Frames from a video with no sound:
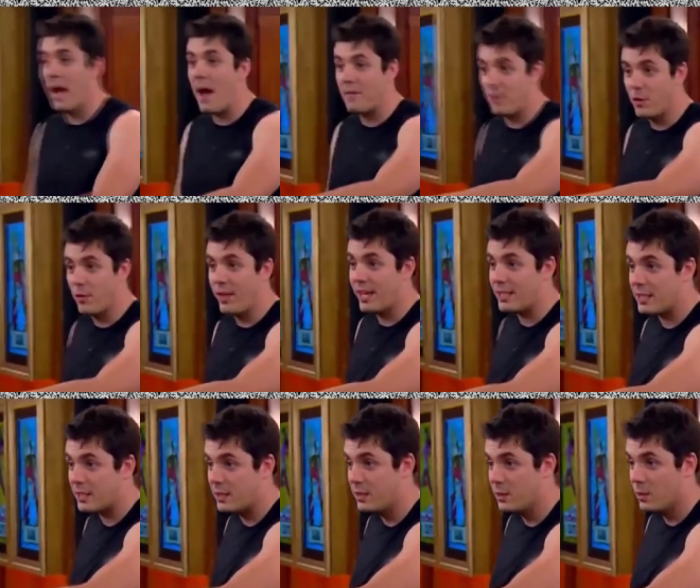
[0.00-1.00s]
but it's
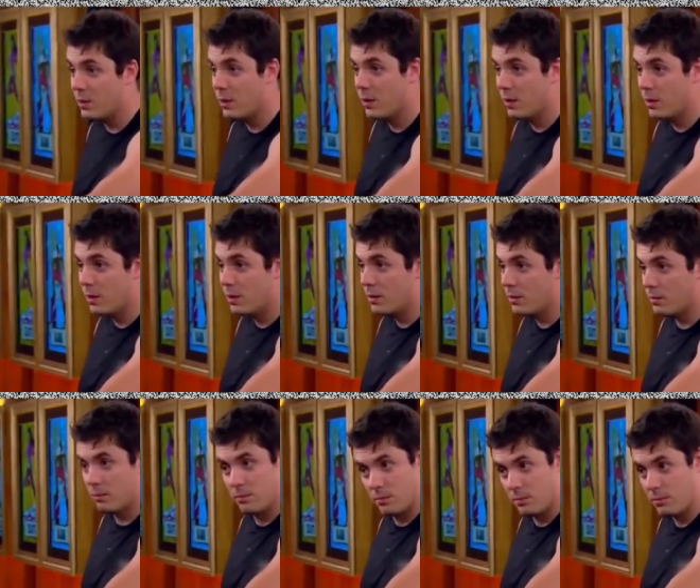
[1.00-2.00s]
really not that
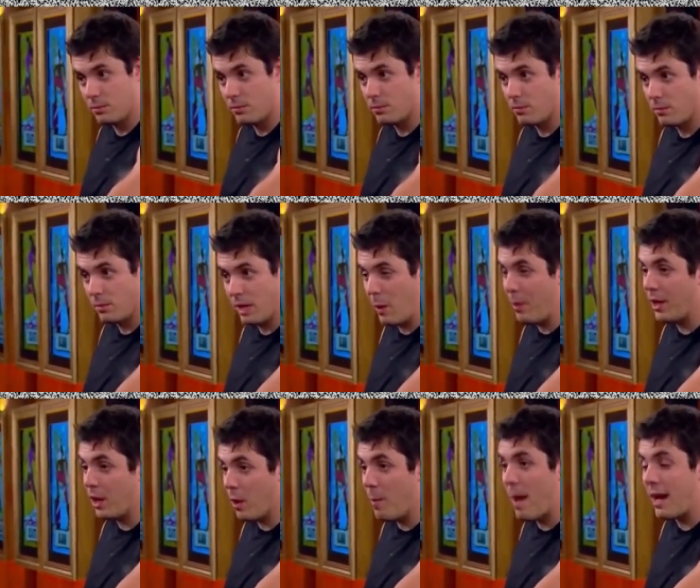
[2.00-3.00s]
interesting just
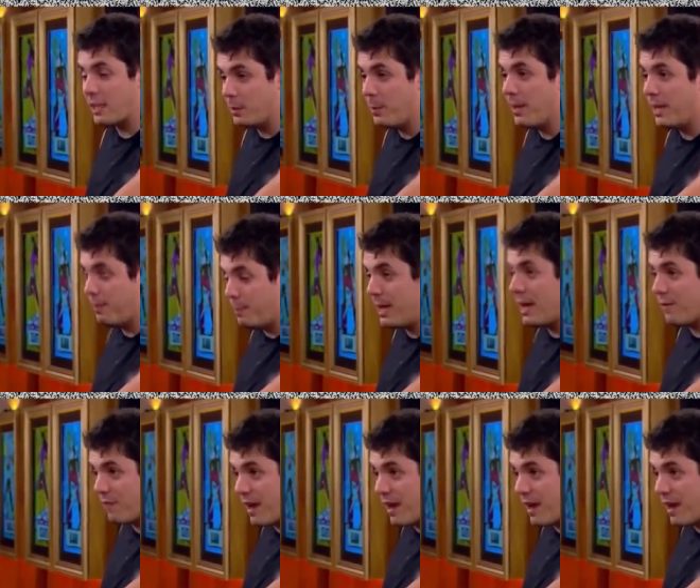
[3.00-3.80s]
explaining all the episodes.